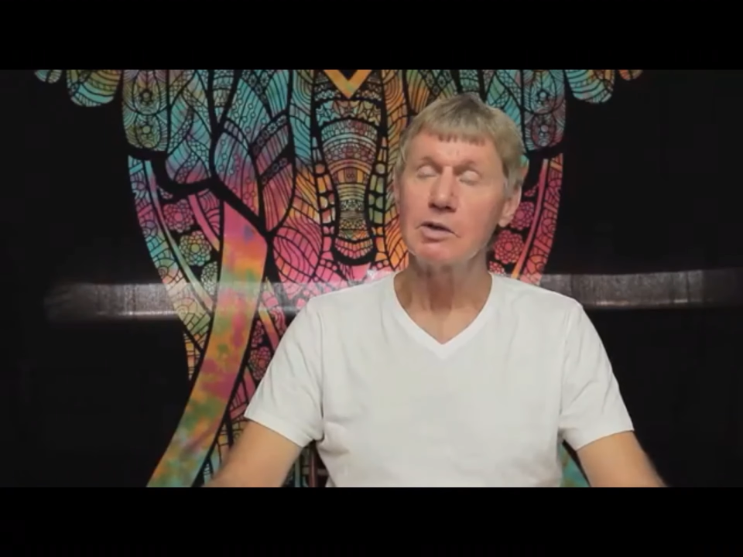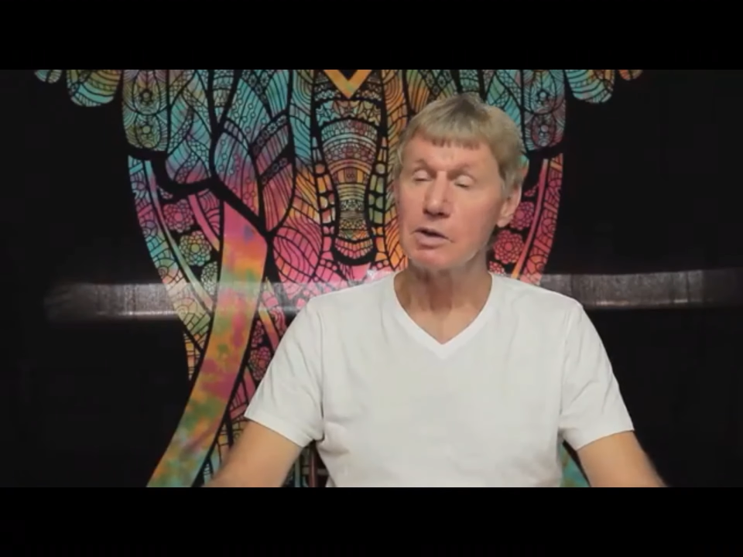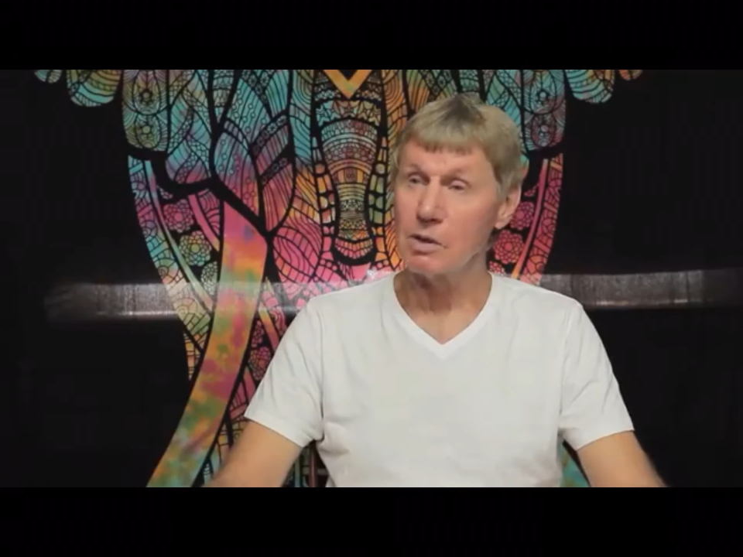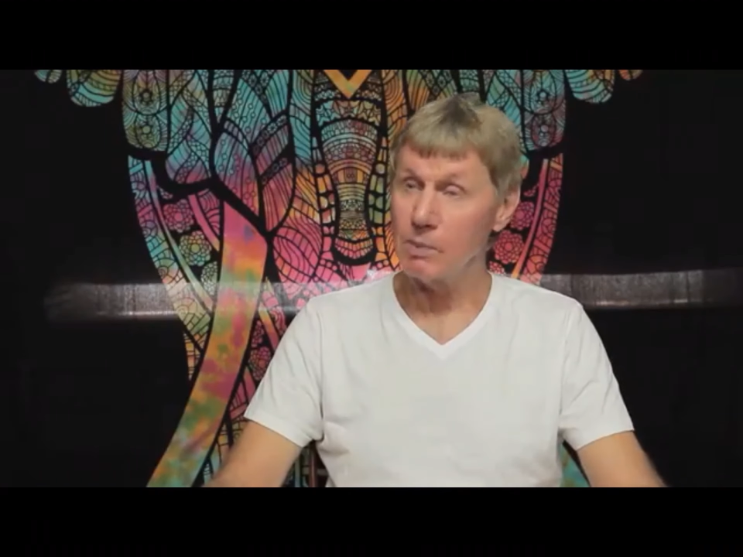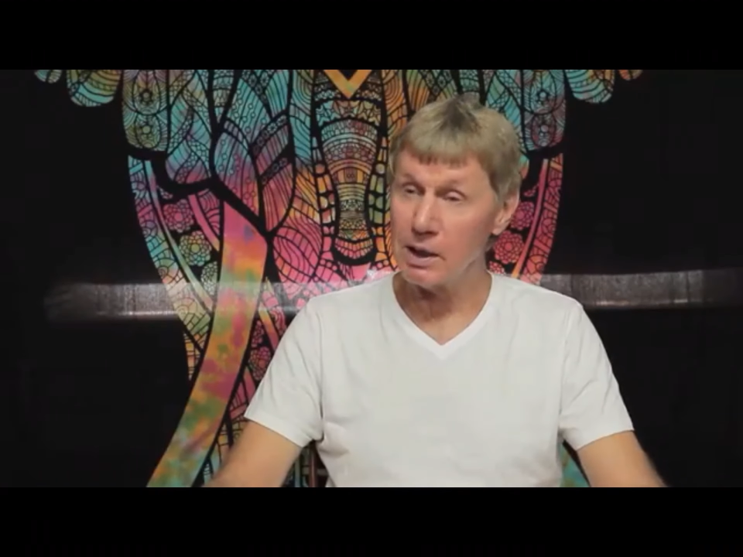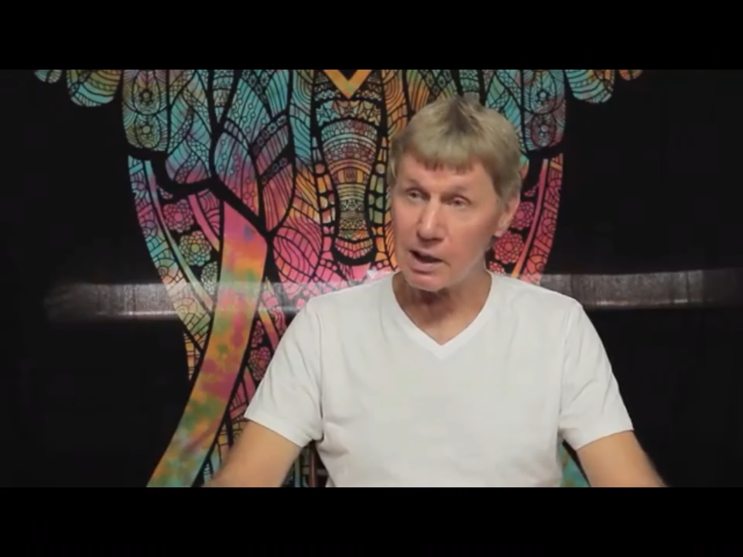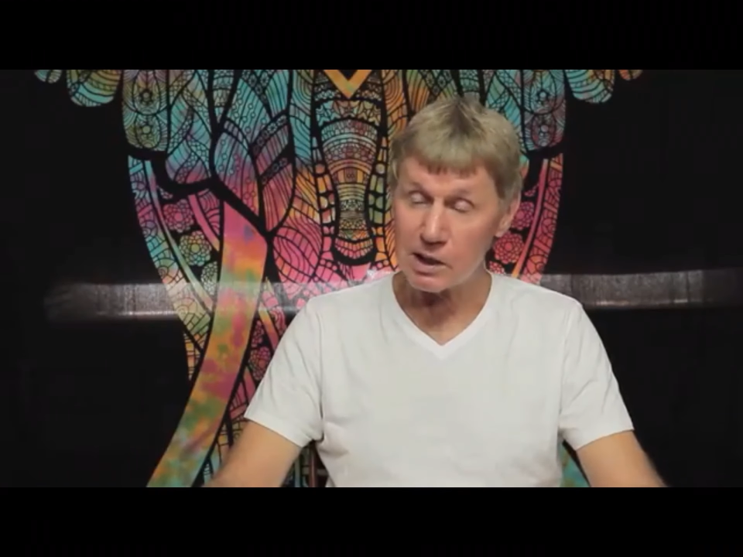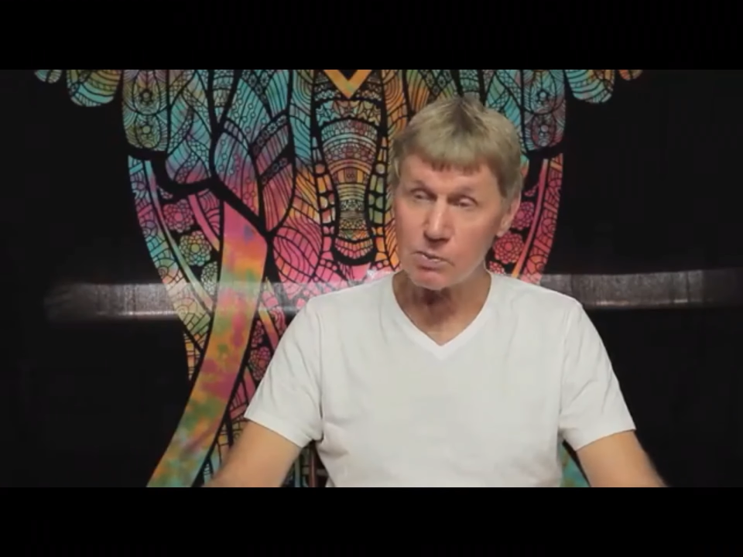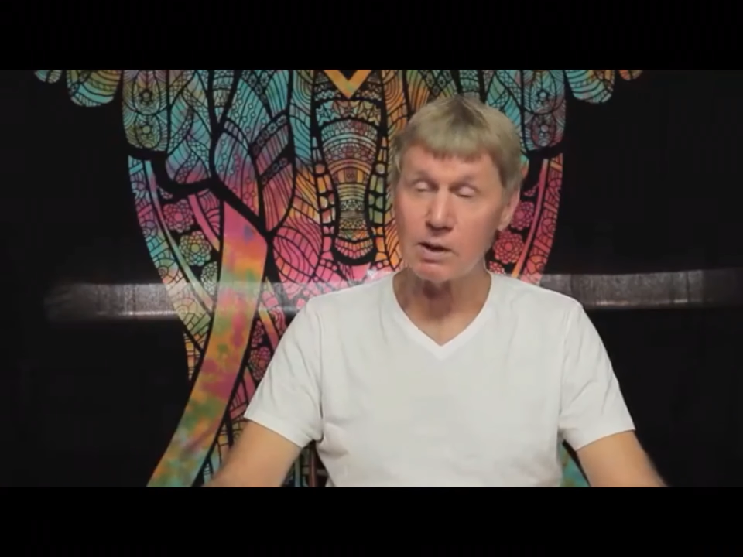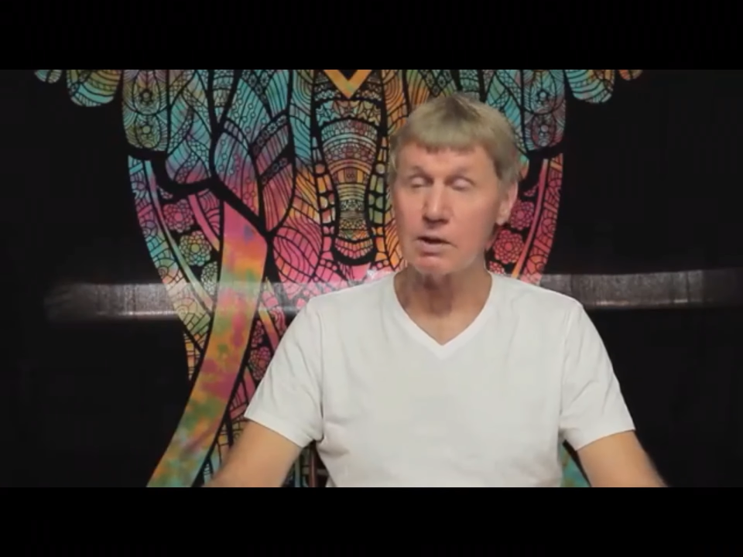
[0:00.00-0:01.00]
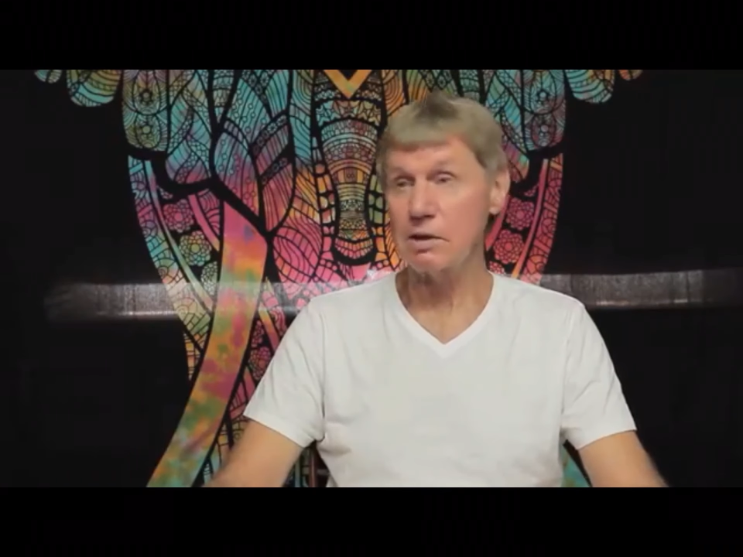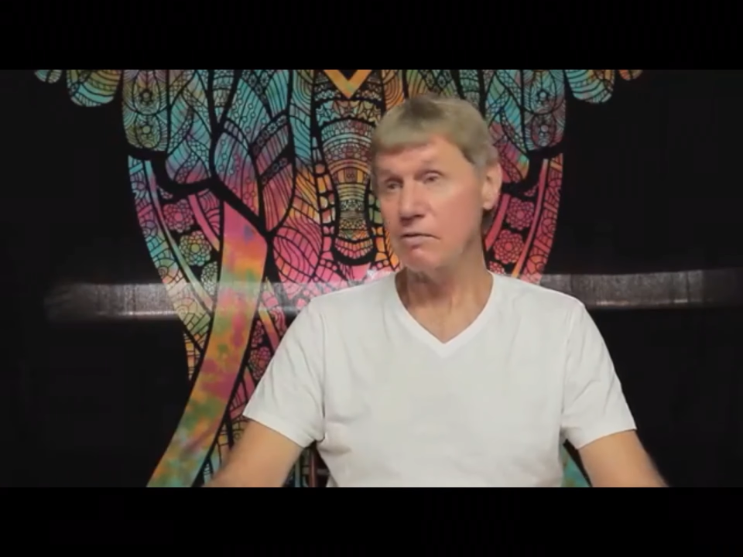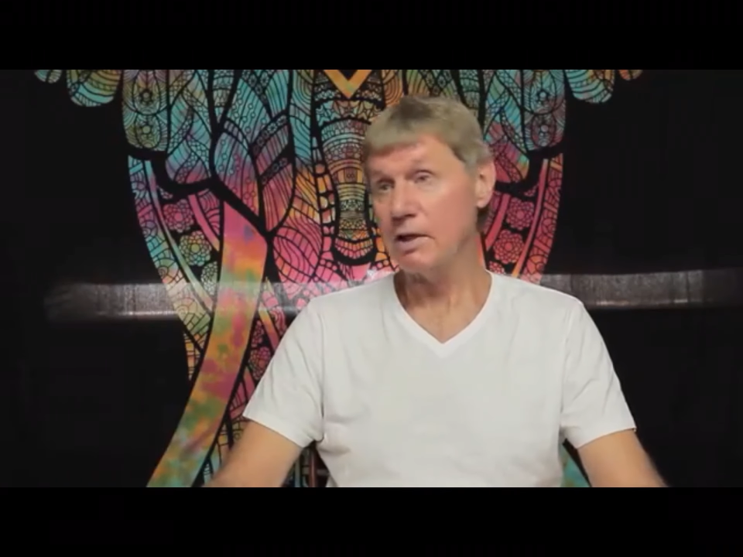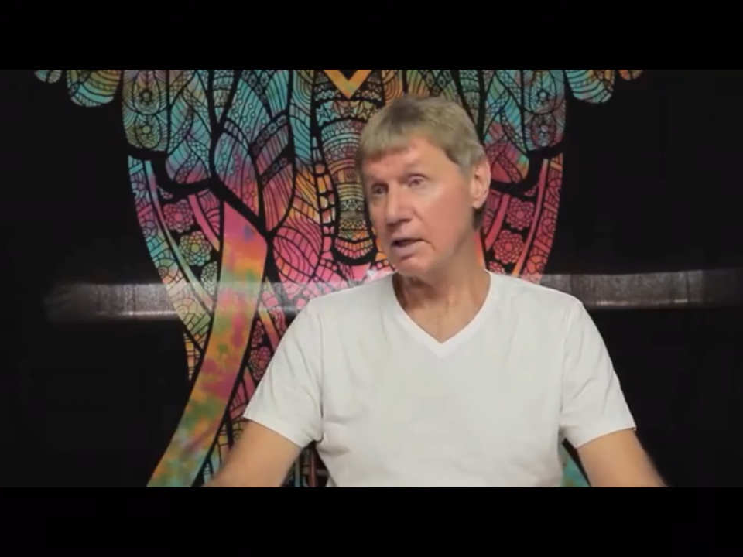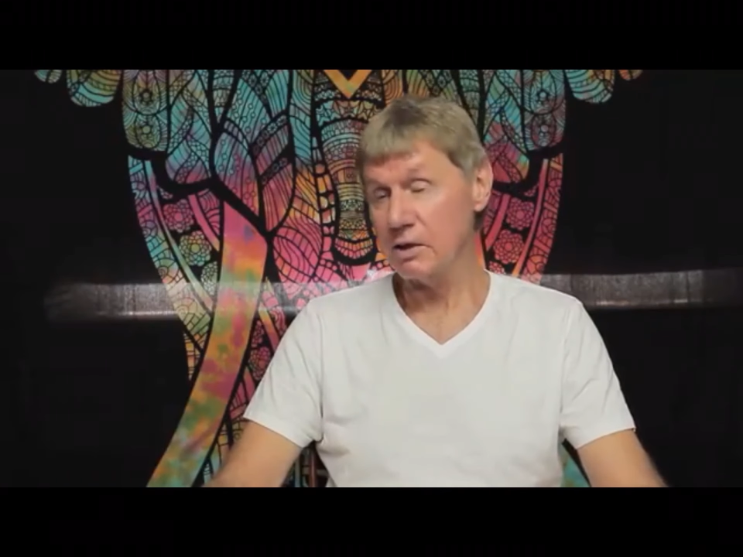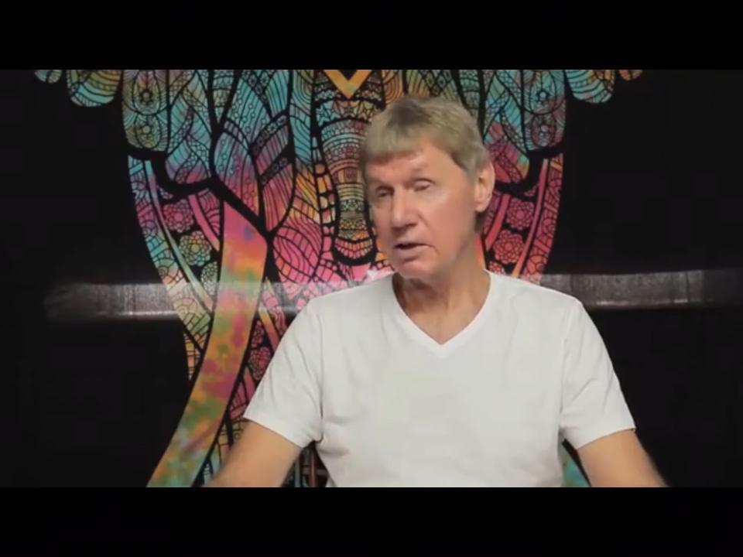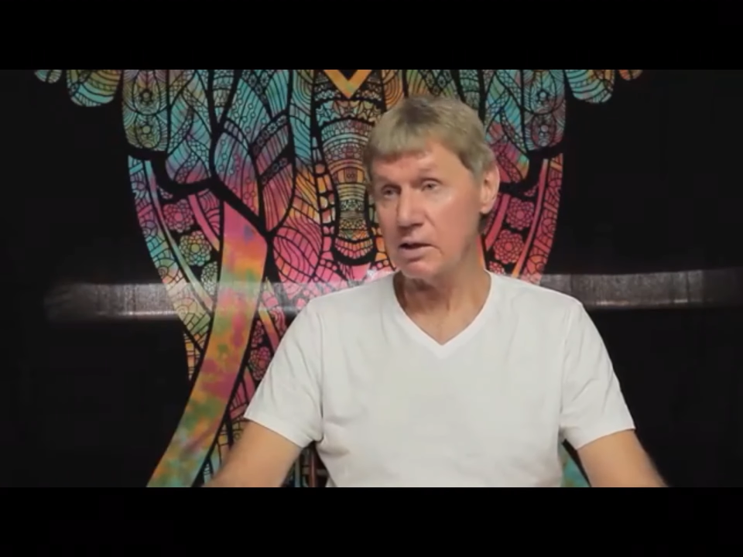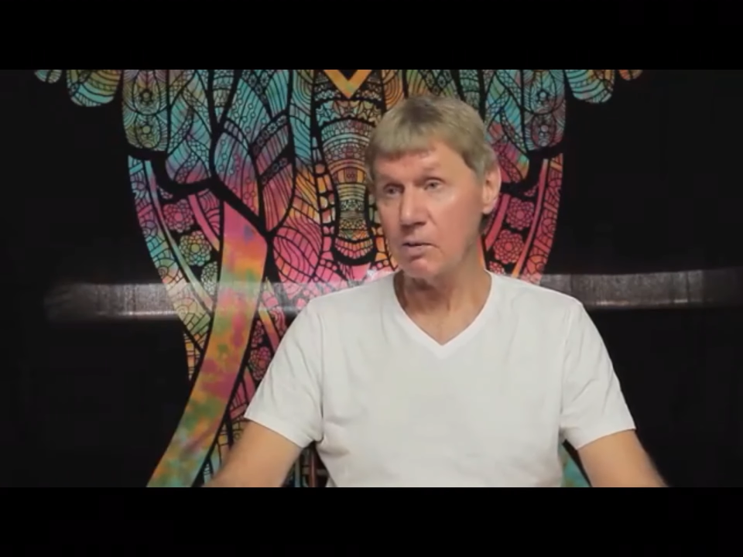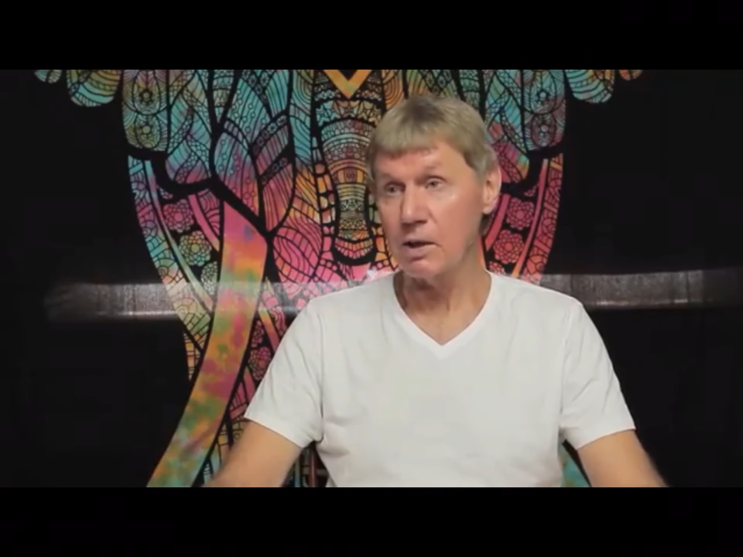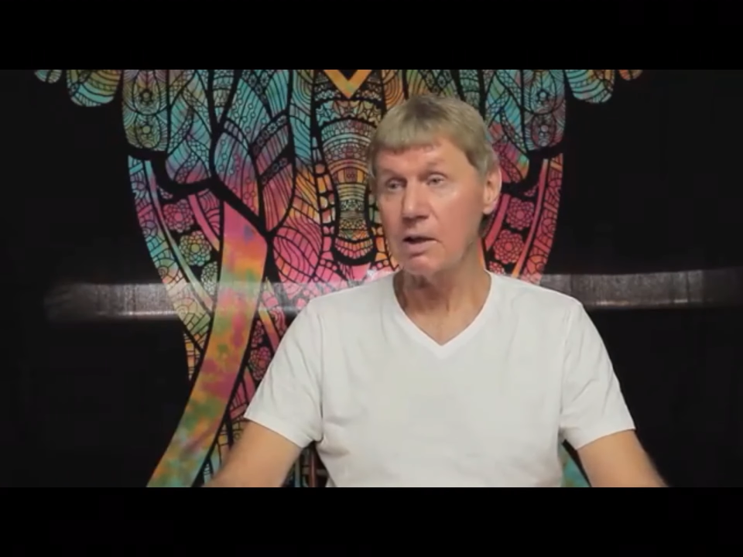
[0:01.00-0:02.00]
So the money aspect is a very
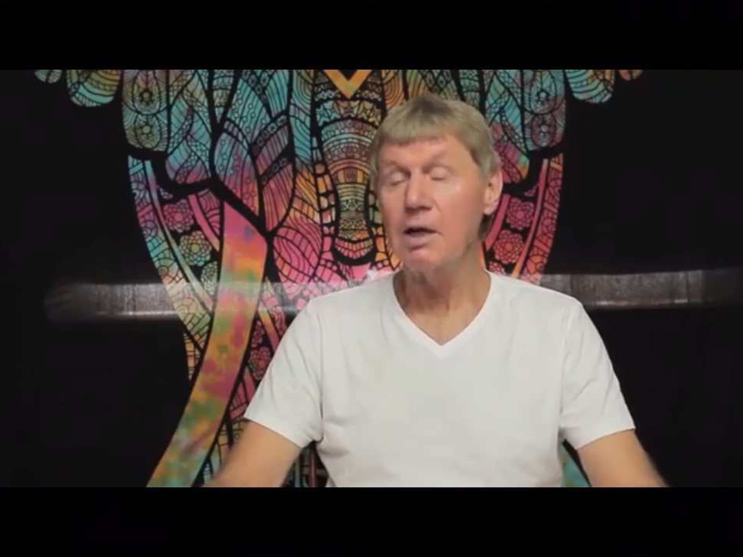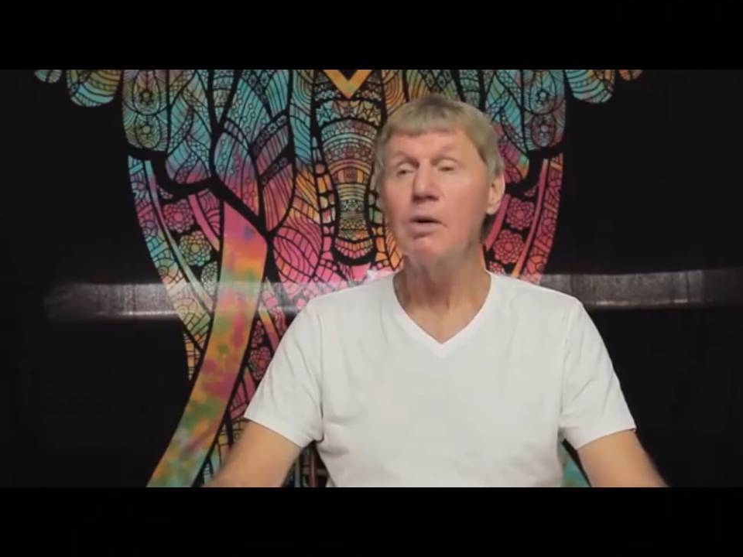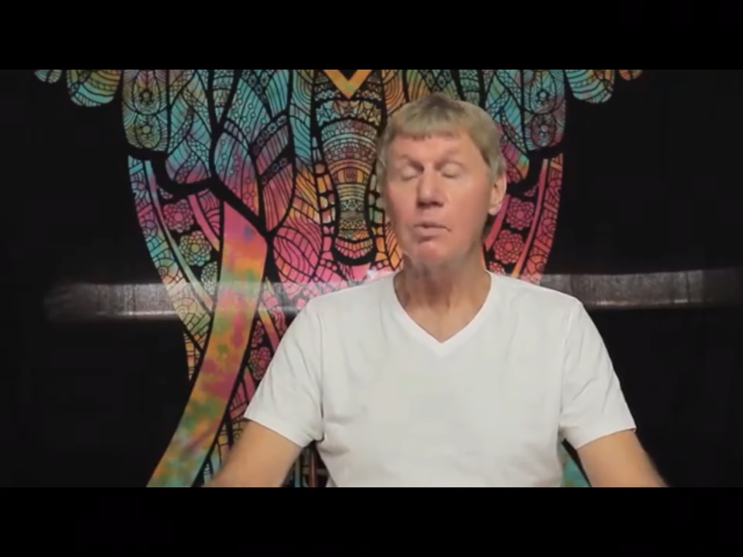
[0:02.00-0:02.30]
interesting one.